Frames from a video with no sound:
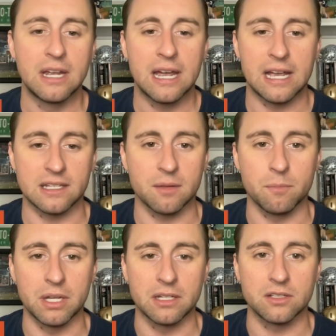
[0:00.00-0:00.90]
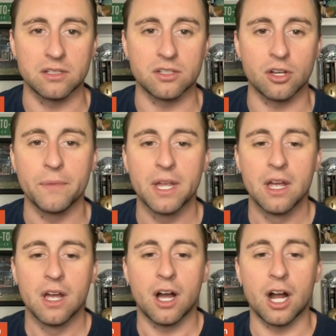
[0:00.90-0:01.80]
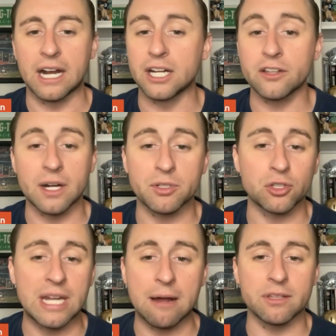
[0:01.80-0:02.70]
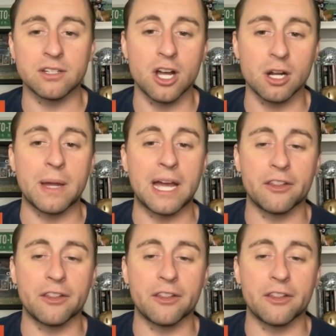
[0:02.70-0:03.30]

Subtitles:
as can be. So, all right, another episode down with you, Dog Pound.